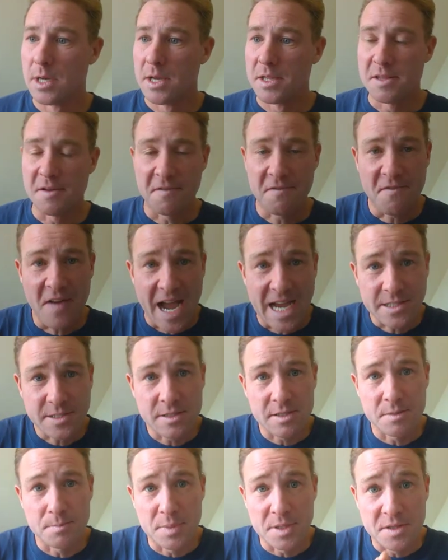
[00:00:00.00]
The faster
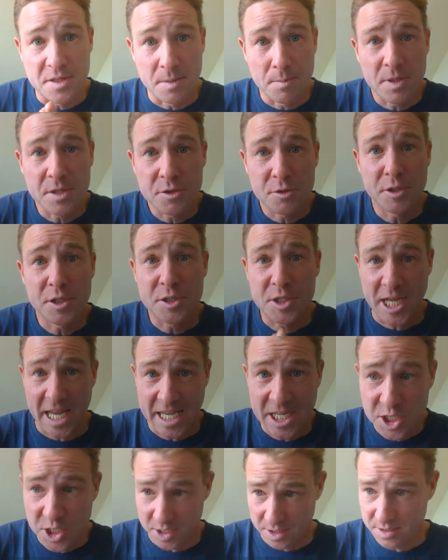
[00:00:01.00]
the bathymetry
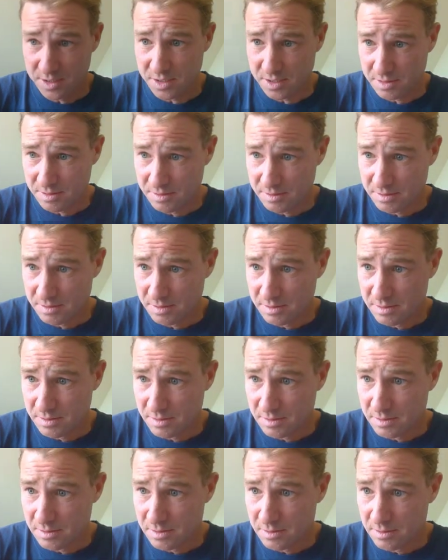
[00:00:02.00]
changes
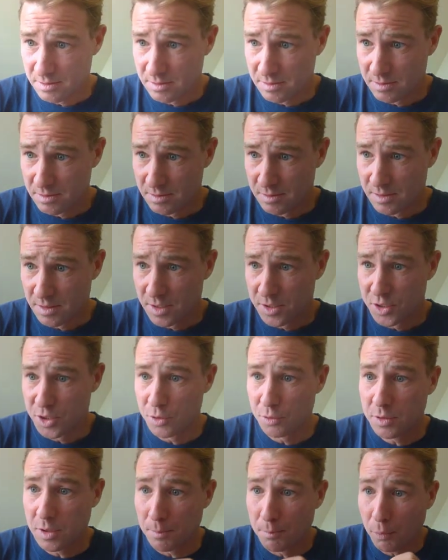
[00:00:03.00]

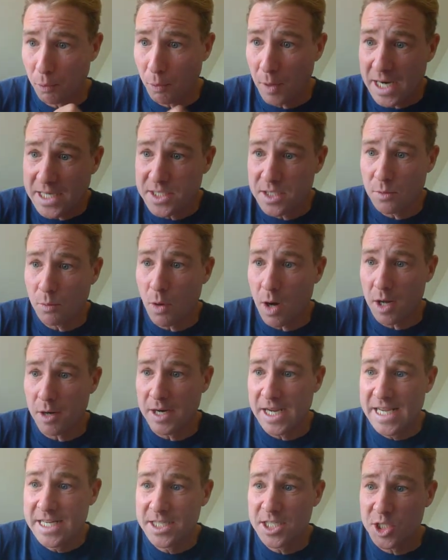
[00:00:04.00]
to compress the water
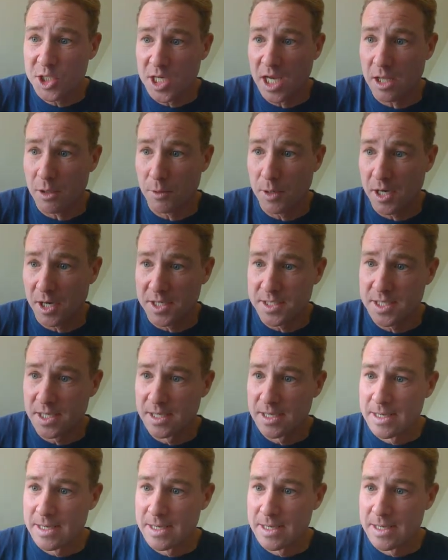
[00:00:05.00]
into shallow areas,